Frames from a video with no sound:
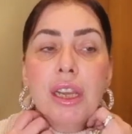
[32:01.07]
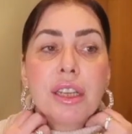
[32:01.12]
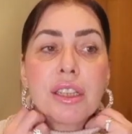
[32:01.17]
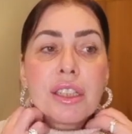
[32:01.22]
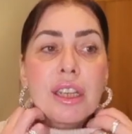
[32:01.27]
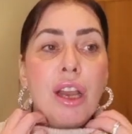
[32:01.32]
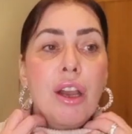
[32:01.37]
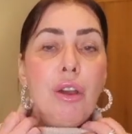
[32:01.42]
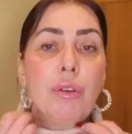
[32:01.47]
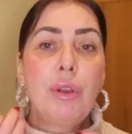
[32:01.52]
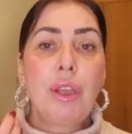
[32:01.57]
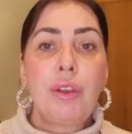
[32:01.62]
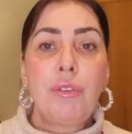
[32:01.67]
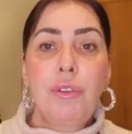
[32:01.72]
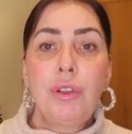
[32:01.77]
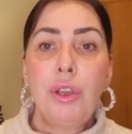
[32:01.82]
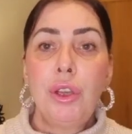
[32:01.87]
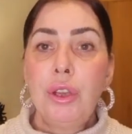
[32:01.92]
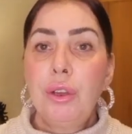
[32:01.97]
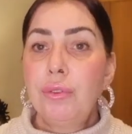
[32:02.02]
So
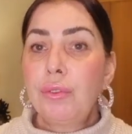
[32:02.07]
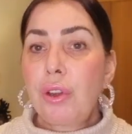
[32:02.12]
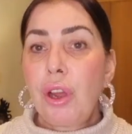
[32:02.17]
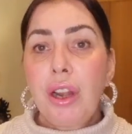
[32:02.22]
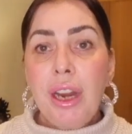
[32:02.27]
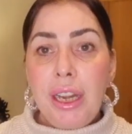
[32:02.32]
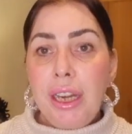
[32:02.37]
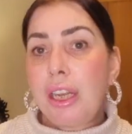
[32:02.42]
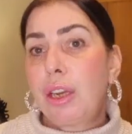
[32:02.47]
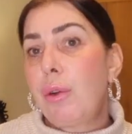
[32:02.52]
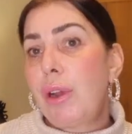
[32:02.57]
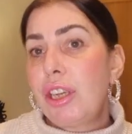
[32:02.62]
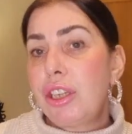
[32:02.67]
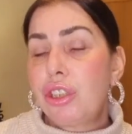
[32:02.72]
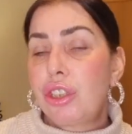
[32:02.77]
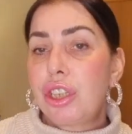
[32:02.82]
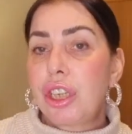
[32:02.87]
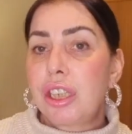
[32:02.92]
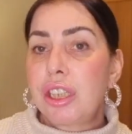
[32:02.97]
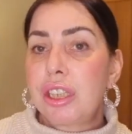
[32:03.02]
if you've got any
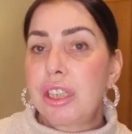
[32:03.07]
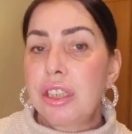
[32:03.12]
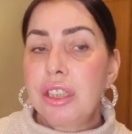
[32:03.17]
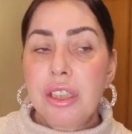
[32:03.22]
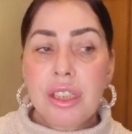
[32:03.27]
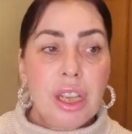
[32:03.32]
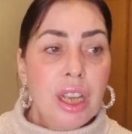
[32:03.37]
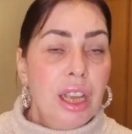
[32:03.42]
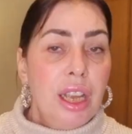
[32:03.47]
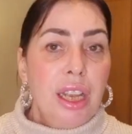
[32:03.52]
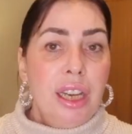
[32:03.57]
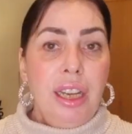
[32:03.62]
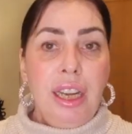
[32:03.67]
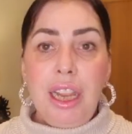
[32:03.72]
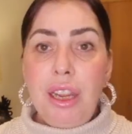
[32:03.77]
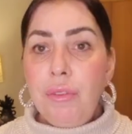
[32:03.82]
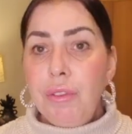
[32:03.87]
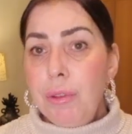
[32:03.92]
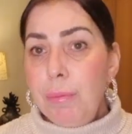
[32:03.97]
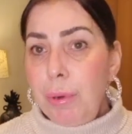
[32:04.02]
questions,
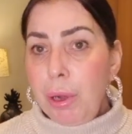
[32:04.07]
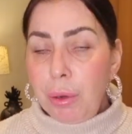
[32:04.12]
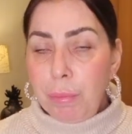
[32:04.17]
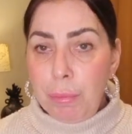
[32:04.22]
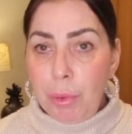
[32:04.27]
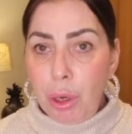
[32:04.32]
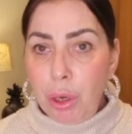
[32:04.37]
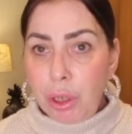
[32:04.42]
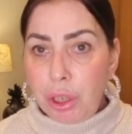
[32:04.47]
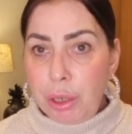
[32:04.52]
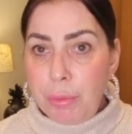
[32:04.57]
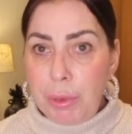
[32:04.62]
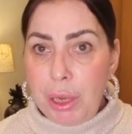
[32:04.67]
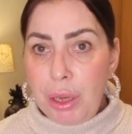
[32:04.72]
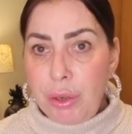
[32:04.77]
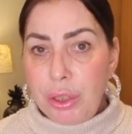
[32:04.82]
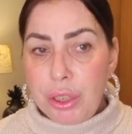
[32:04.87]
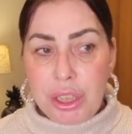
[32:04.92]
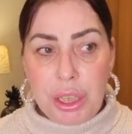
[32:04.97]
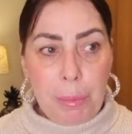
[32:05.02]
leave them on my
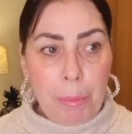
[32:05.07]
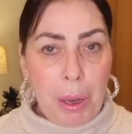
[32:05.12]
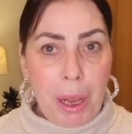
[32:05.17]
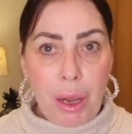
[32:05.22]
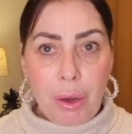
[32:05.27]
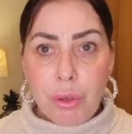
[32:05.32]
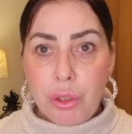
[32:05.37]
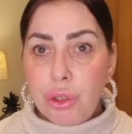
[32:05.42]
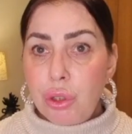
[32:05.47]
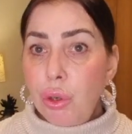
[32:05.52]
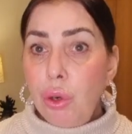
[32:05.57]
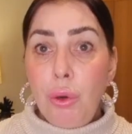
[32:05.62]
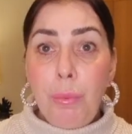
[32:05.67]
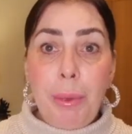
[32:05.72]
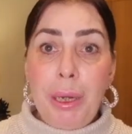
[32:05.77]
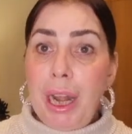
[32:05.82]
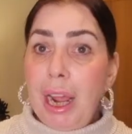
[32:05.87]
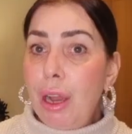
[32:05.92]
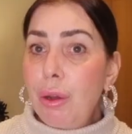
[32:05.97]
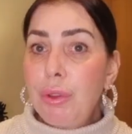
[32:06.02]
community post or
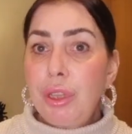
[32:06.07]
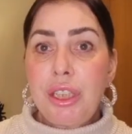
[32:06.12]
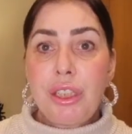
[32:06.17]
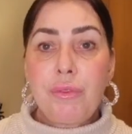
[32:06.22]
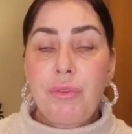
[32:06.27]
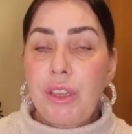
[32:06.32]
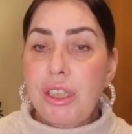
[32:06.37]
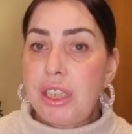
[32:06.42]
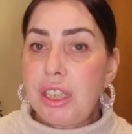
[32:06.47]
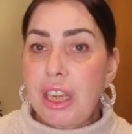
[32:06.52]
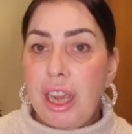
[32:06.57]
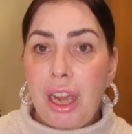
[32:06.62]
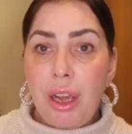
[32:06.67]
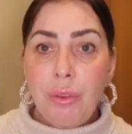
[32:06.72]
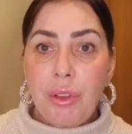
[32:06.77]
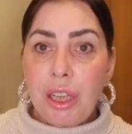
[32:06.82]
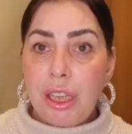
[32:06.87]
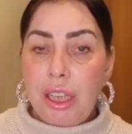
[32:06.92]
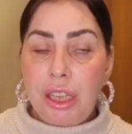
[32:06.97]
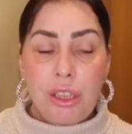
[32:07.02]
below this
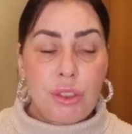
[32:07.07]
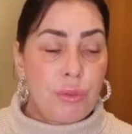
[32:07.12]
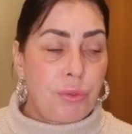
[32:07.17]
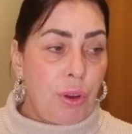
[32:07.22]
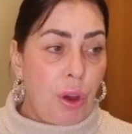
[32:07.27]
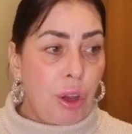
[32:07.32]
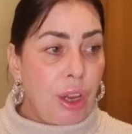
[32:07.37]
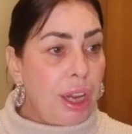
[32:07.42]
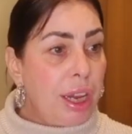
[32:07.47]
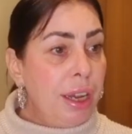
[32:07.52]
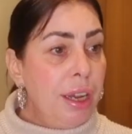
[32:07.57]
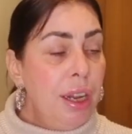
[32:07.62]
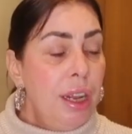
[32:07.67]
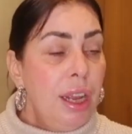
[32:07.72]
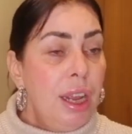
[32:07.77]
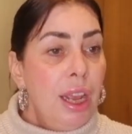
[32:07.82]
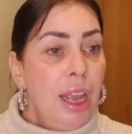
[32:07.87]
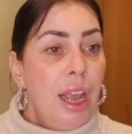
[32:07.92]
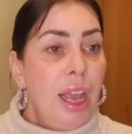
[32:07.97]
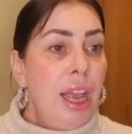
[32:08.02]
video, that is fine.
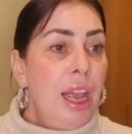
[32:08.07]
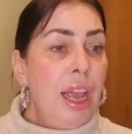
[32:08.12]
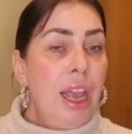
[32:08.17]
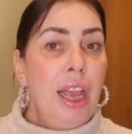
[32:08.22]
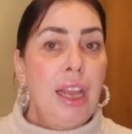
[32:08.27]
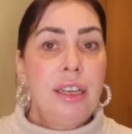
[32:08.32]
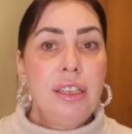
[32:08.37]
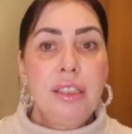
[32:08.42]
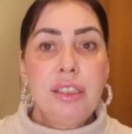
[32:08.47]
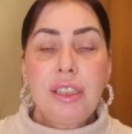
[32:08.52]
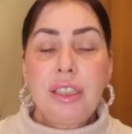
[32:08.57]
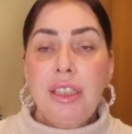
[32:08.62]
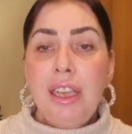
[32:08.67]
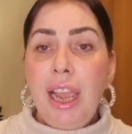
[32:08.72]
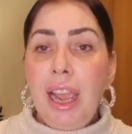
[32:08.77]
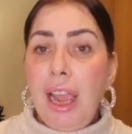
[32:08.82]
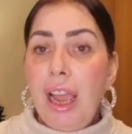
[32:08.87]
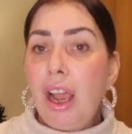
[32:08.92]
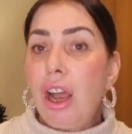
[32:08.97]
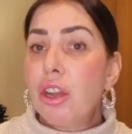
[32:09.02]
And
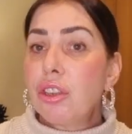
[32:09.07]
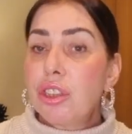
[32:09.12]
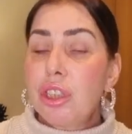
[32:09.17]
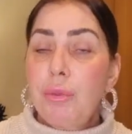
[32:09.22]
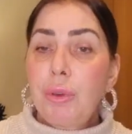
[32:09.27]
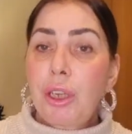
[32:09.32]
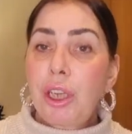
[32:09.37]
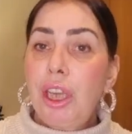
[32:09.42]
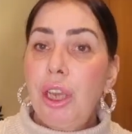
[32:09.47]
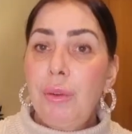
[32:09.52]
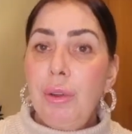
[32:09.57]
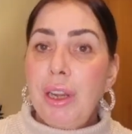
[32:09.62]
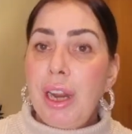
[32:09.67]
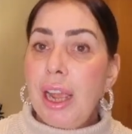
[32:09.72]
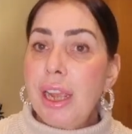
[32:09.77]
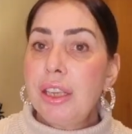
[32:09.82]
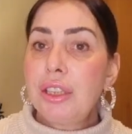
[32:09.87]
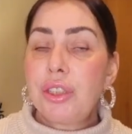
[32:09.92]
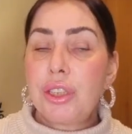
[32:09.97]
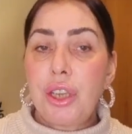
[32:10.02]
yeah, I'll do a
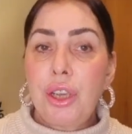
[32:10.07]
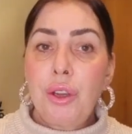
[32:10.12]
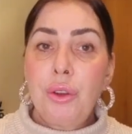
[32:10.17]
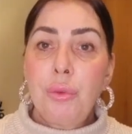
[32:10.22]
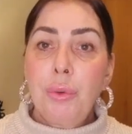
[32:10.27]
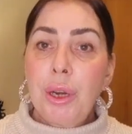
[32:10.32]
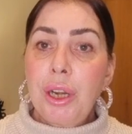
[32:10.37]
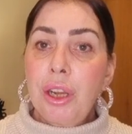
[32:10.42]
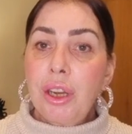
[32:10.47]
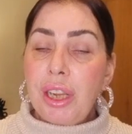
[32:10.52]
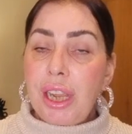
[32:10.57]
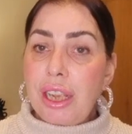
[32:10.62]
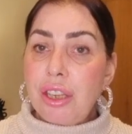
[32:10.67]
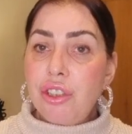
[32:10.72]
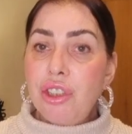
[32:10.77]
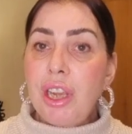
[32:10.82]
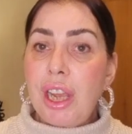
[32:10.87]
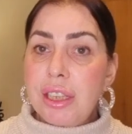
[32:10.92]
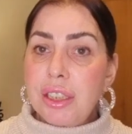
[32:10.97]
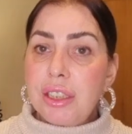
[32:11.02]
Q&A soon when I get a
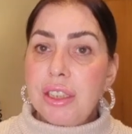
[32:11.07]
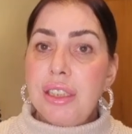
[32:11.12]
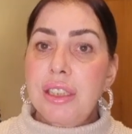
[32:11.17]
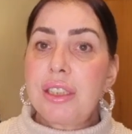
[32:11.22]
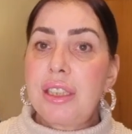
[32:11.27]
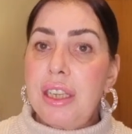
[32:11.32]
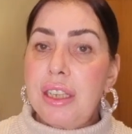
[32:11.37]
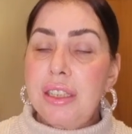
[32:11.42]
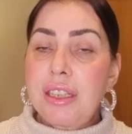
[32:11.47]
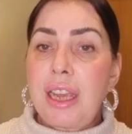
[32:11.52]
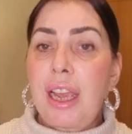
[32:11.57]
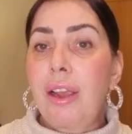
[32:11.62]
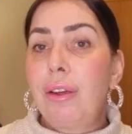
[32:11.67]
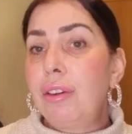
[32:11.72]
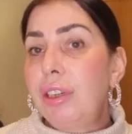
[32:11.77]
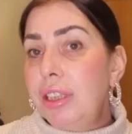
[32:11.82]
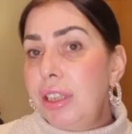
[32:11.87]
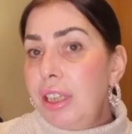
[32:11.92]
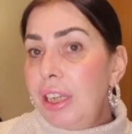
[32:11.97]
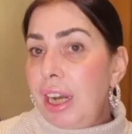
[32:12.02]
chance to sit
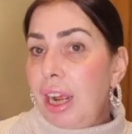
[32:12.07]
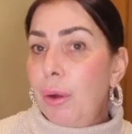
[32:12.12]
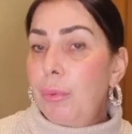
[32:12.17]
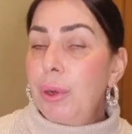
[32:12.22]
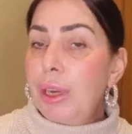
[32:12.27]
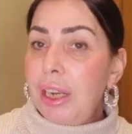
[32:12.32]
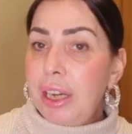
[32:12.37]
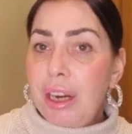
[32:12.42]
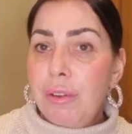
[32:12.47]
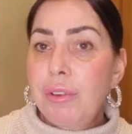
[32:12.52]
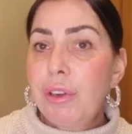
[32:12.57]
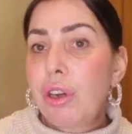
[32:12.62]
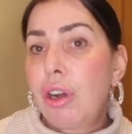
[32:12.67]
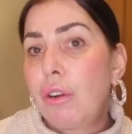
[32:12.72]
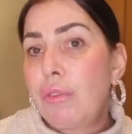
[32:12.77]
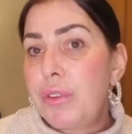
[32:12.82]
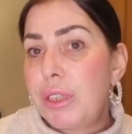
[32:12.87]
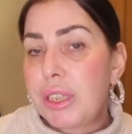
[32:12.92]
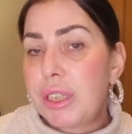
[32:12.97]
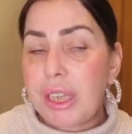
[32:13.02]
down and, you know, we can have a
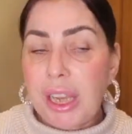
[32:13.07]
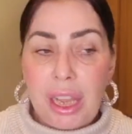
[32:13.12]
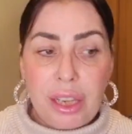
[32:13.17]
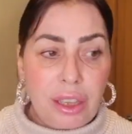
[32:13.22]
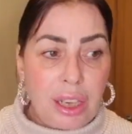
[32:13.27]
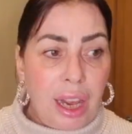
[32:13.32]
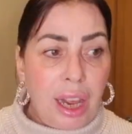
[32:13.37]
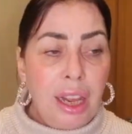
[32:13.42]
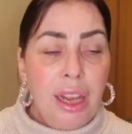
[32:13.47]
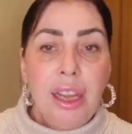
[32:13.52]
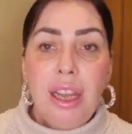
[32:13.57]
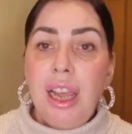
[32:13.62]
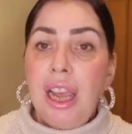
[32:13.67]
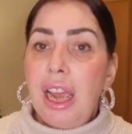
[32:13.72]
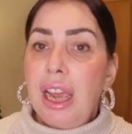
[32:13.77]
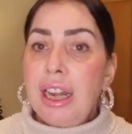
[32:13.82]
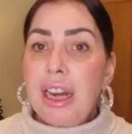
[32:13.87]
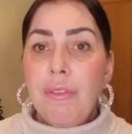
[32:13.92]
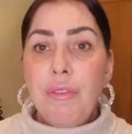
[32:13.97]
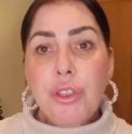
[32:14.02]
coffee together
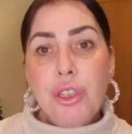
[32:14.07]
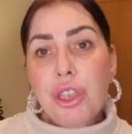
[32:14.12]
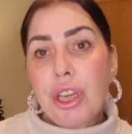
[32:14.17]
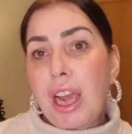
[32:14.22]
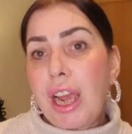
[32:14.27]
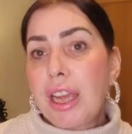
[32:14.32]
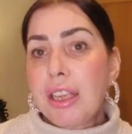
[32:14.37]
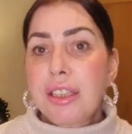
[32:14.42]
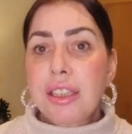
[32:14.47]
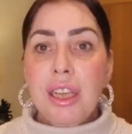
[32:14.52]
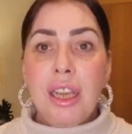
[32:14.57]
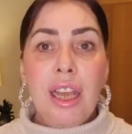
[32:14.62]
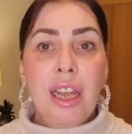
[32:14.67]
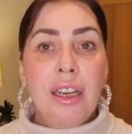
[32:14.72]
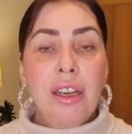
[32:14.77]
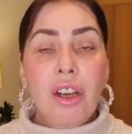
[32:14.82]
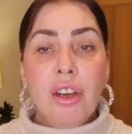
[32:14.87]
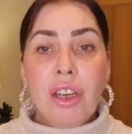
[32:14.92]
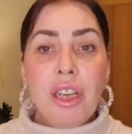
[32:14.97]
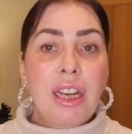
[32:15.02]
and have a chat
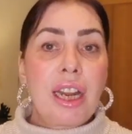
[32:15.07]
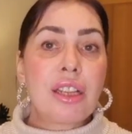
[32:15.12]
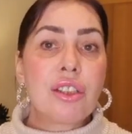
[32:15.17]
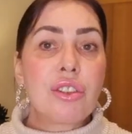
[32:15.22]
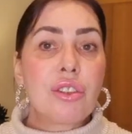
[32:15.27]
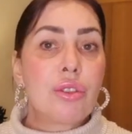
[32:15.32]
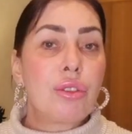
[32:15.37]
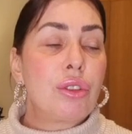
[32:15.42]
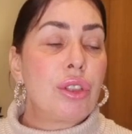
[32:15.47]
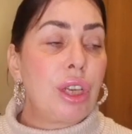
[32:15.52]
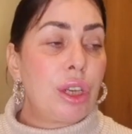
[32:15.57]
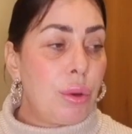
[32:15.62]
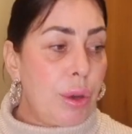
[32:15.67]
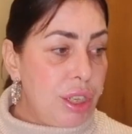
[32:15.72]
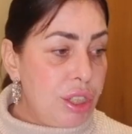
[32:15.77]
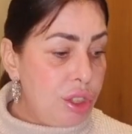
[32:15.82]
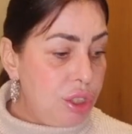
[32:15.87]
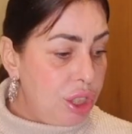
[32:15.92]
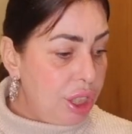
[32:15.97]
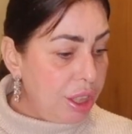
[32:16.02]
and I can answer all your
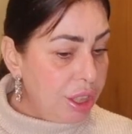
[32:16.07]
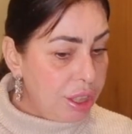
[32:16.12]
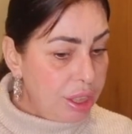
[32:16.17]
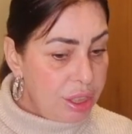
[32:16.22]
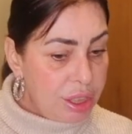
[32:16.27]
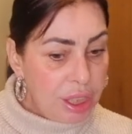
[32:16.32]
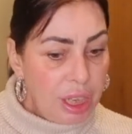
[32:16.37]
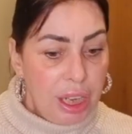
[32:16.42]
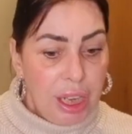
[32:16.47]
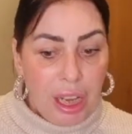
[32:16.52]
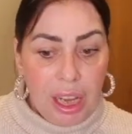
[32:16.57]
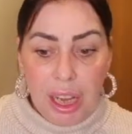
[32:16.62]
questions.